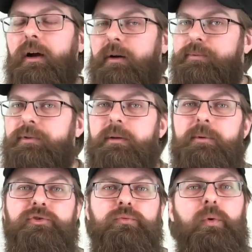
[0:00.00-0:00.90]
are pretty
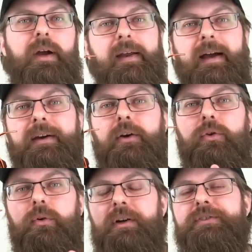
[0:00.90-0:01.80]
much right on
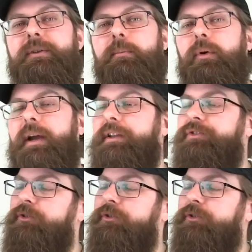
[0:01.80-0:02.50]
across the brand.